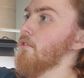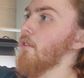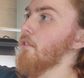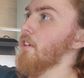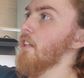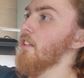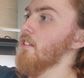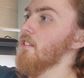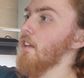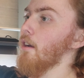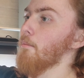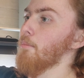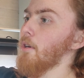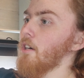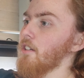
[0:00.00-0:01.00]
I'm gonna get this thing
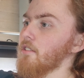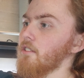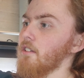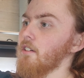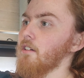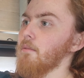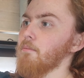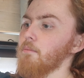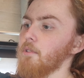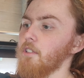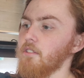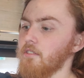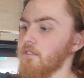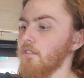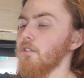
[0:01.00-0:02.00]
unboxed.
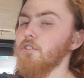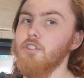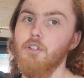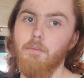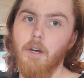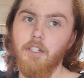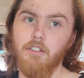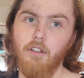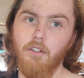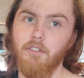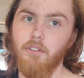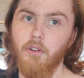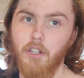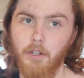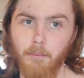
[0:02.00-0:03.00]
It's a little too much, so I'll
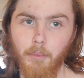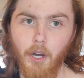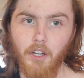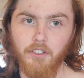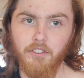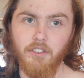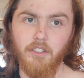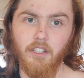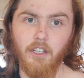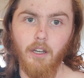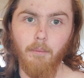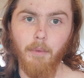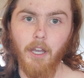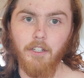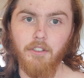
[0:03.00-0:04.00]
just go ahead and unbox it and then
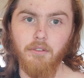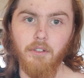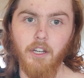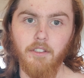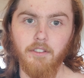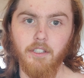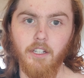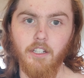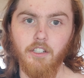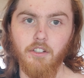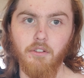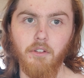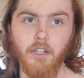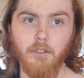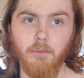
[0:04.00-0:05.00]
come back to you guys and kind of show
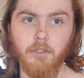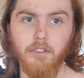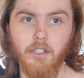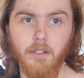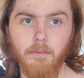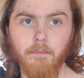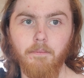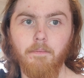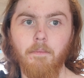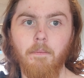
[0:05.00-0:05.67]
you guys what's up.